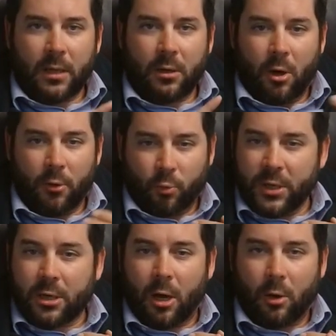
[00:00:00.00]
and all the
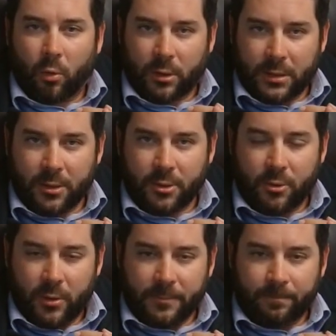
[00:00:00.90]
recall work done
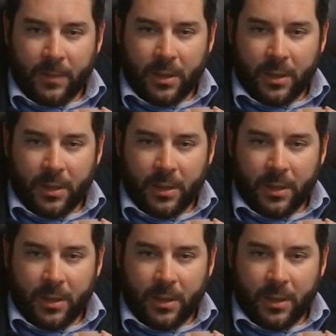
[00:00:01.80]
to it.